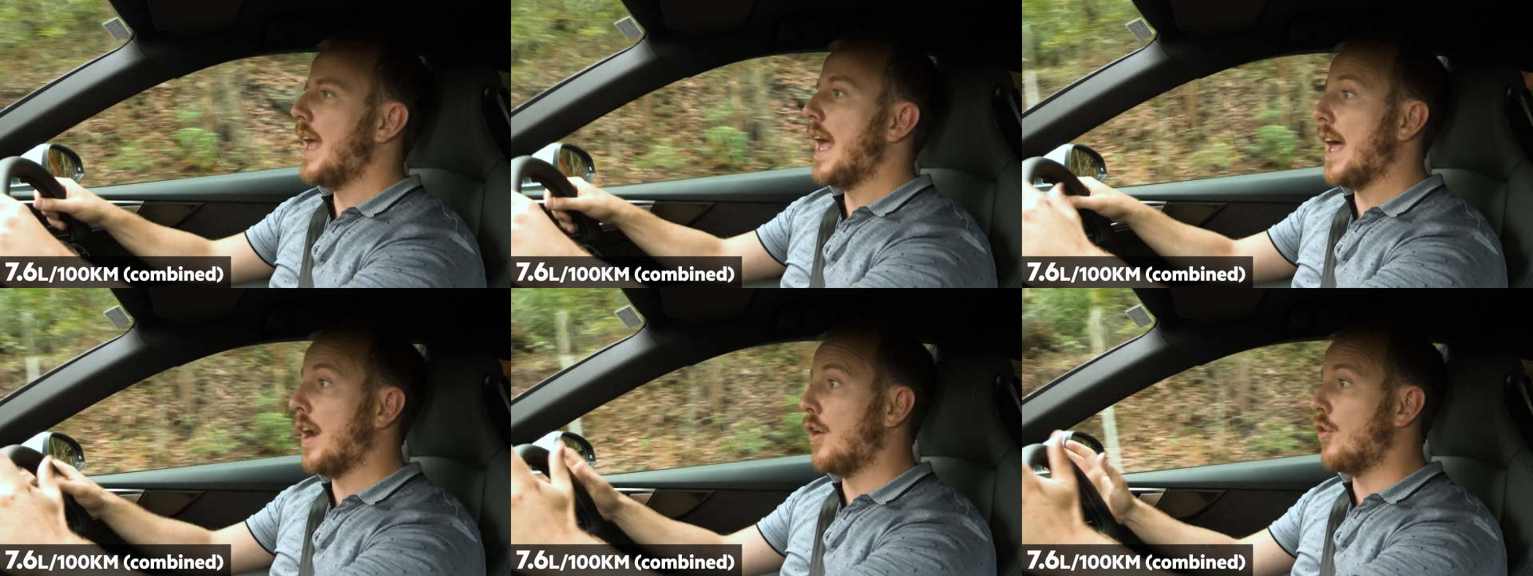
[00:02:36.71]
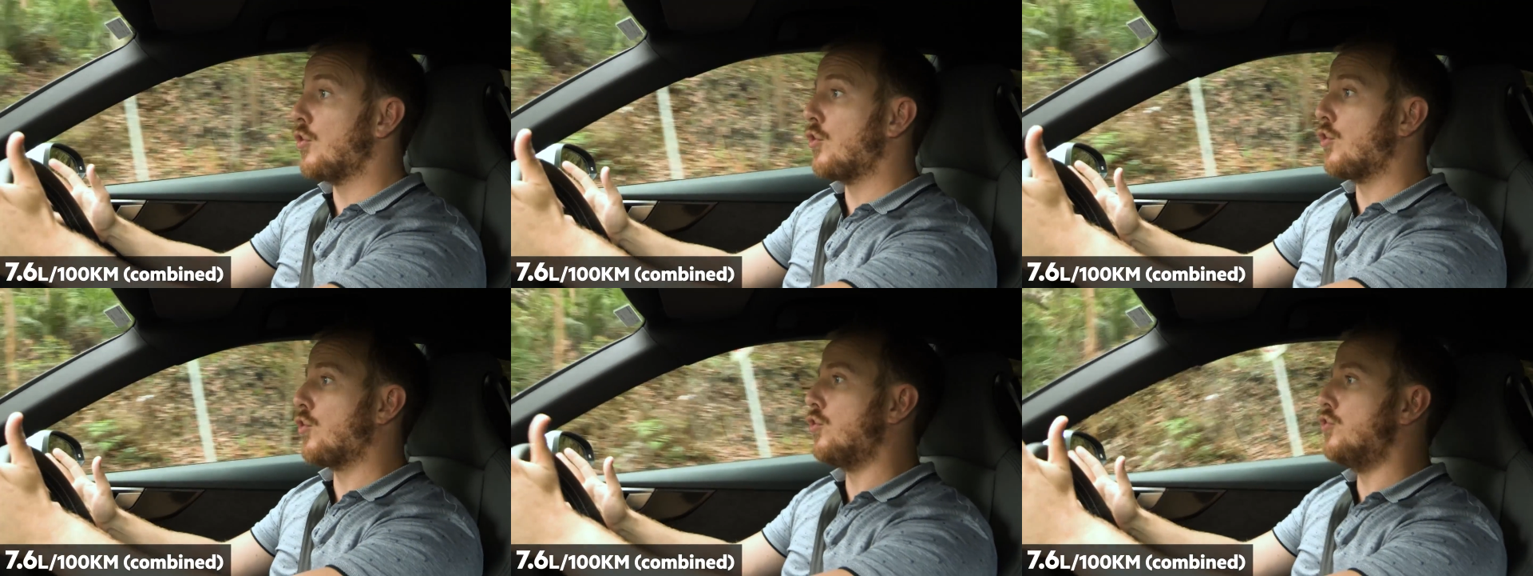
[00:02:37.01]
and
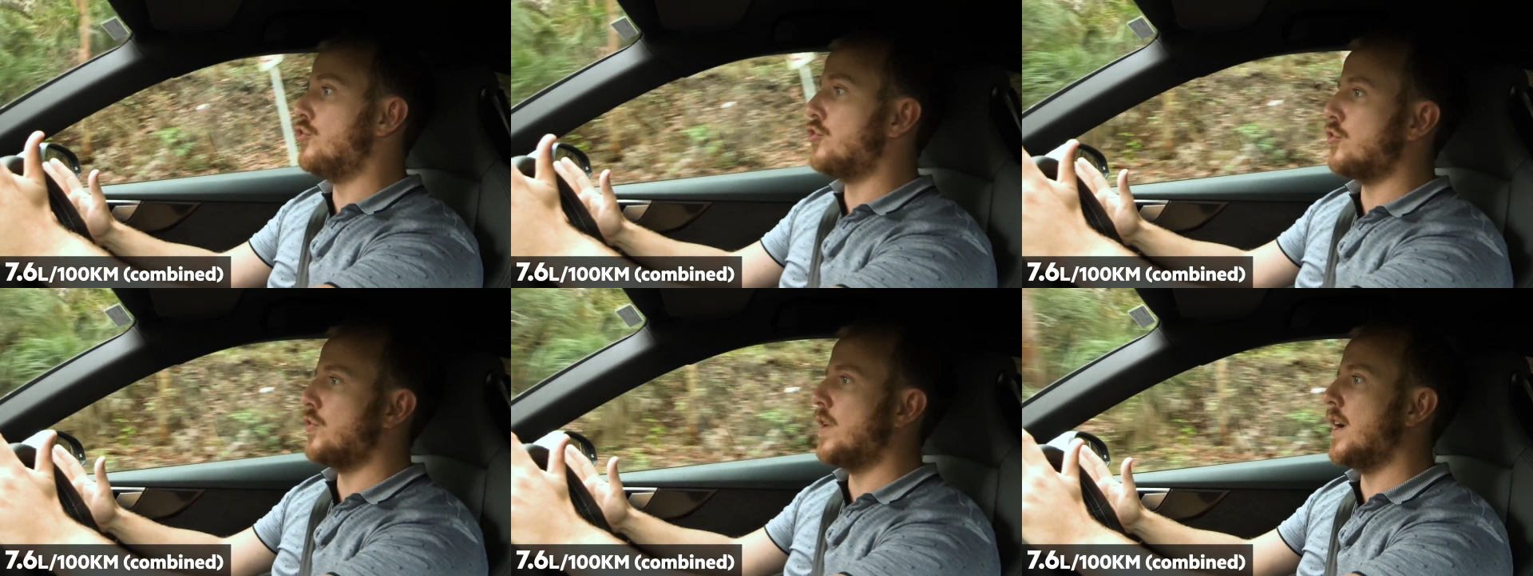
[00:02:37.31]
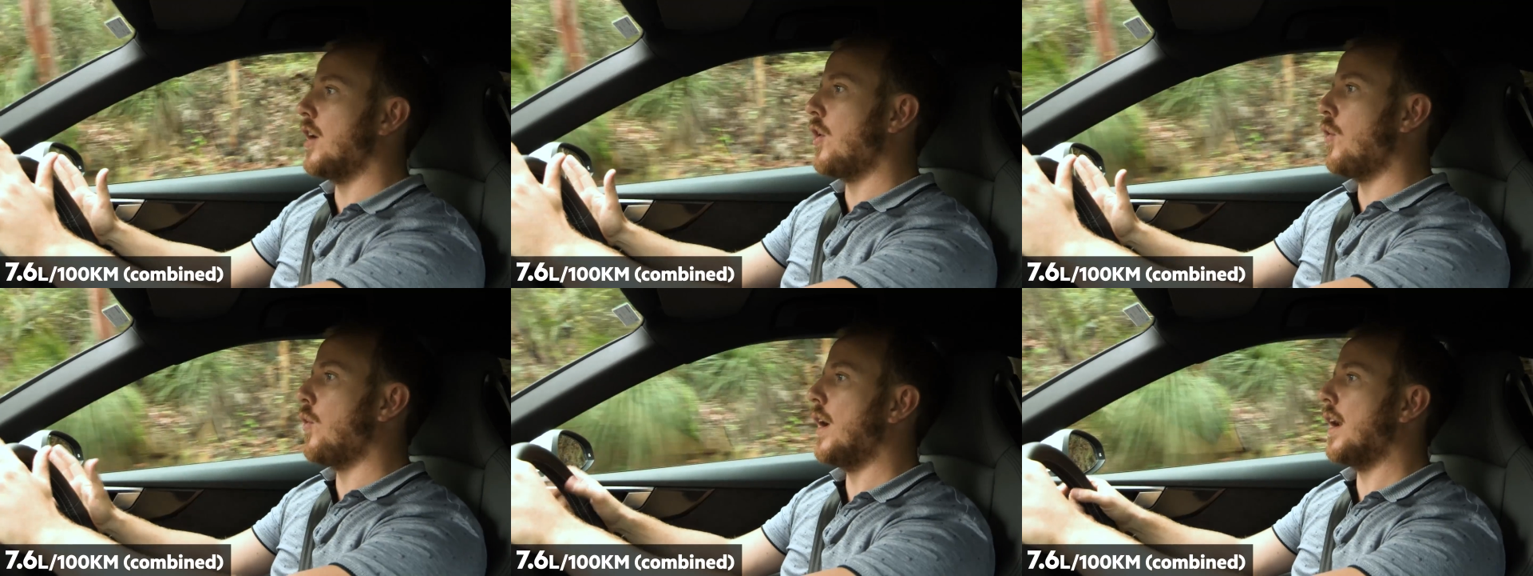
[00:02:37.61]
it'll cruise
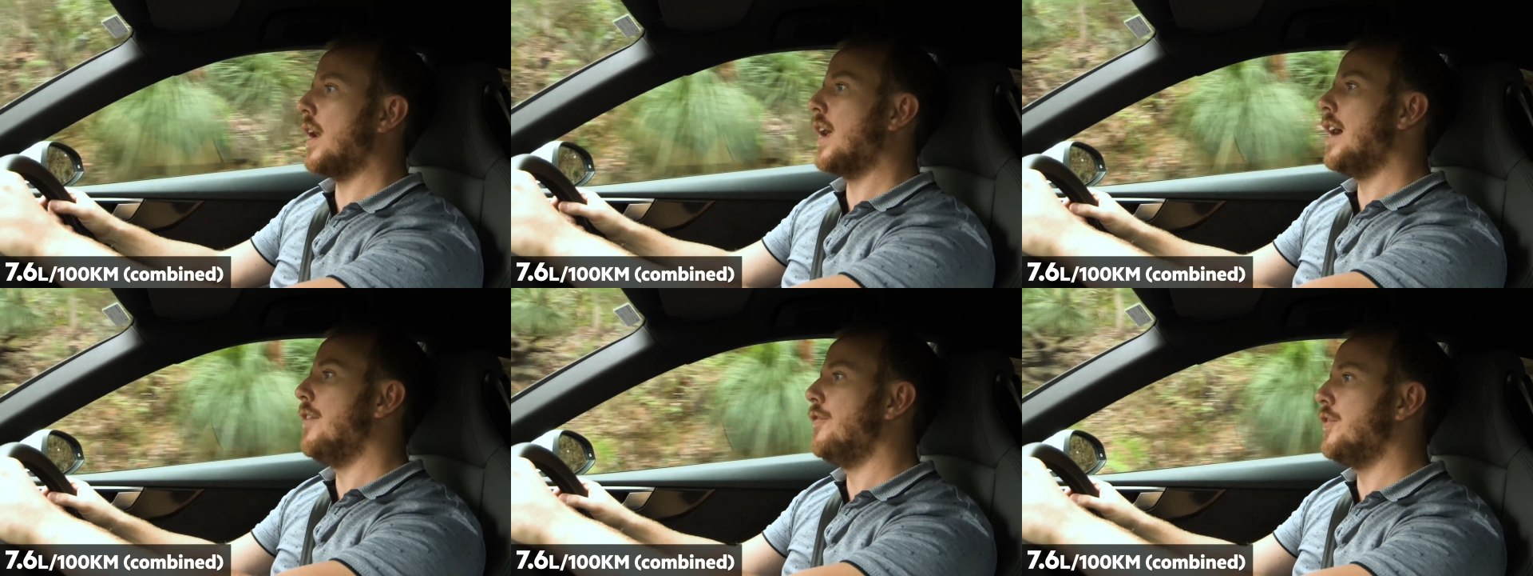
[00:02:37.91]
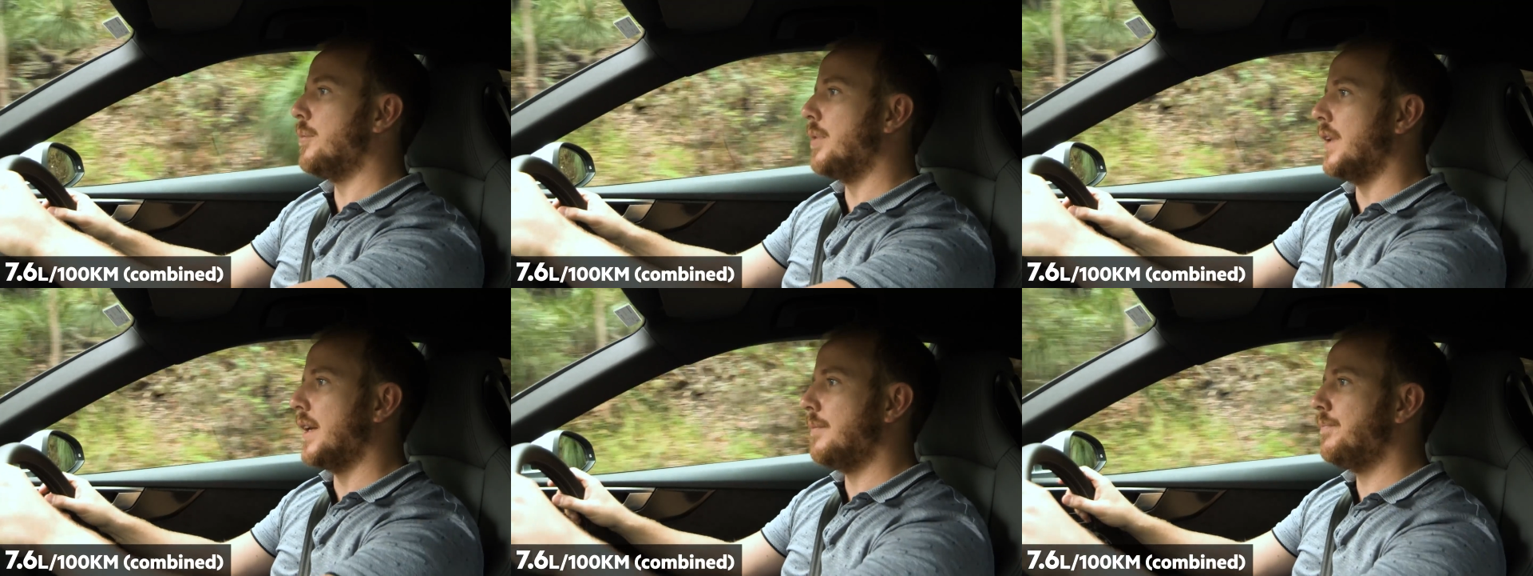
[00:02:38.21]
around quite
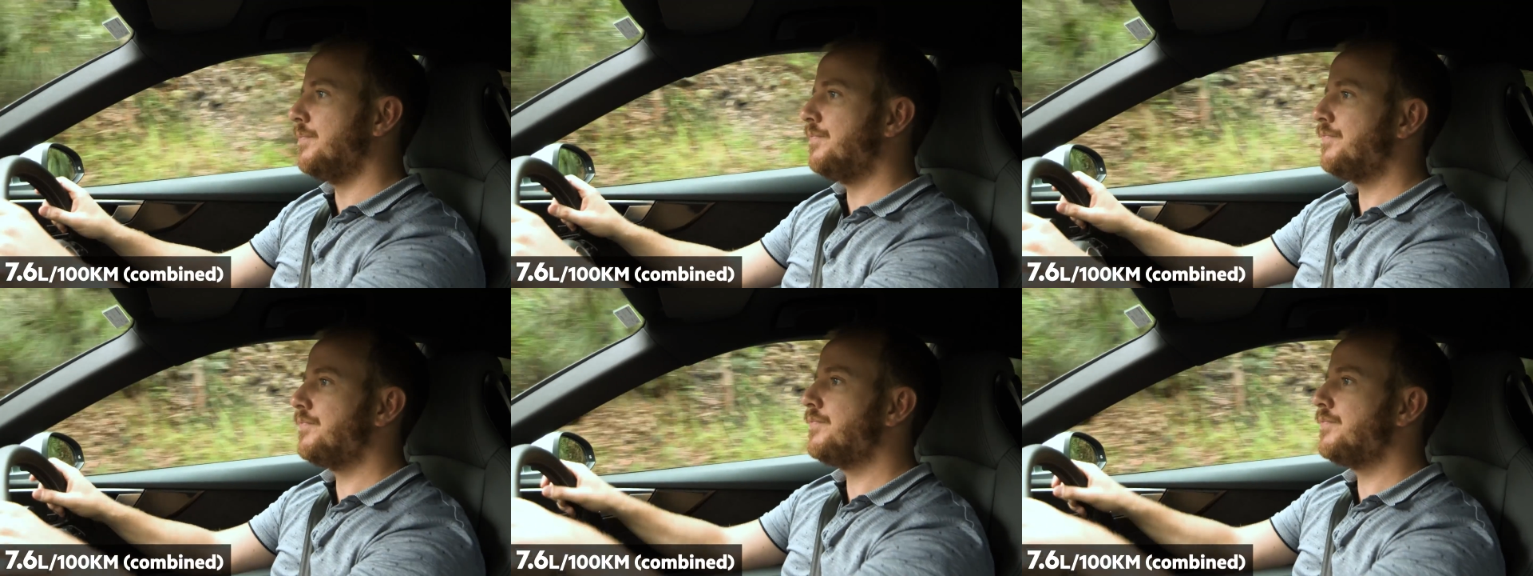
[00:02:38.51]
comfortably.